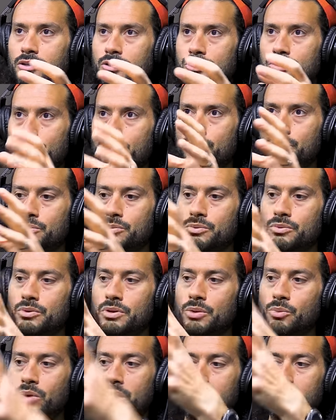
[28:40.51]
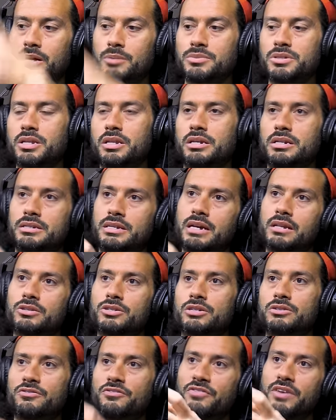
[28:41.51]
So when it comes to the
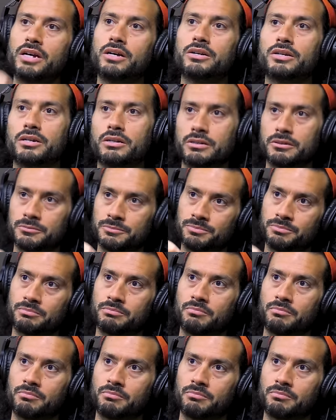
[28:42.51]
intelligence failure